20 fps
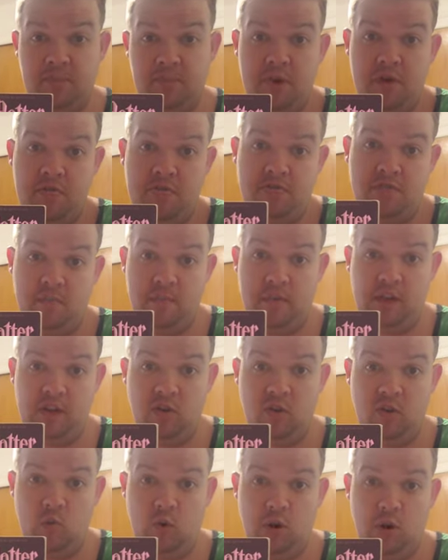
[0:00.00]
both the
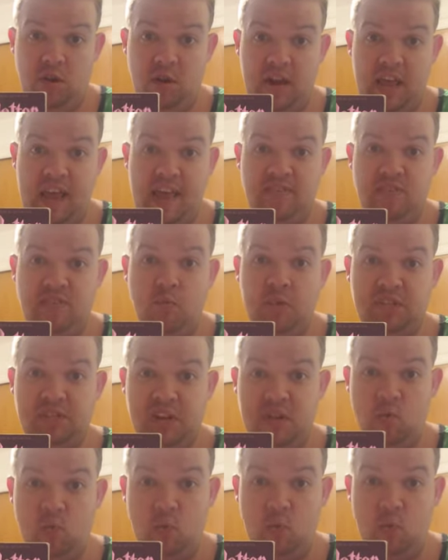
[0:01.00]
Muggle world and the
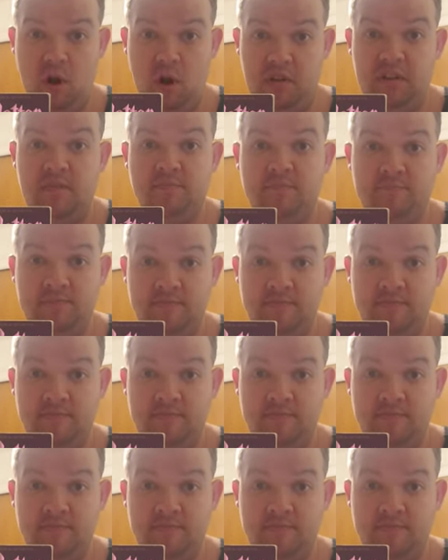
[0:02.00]
Wizarding world,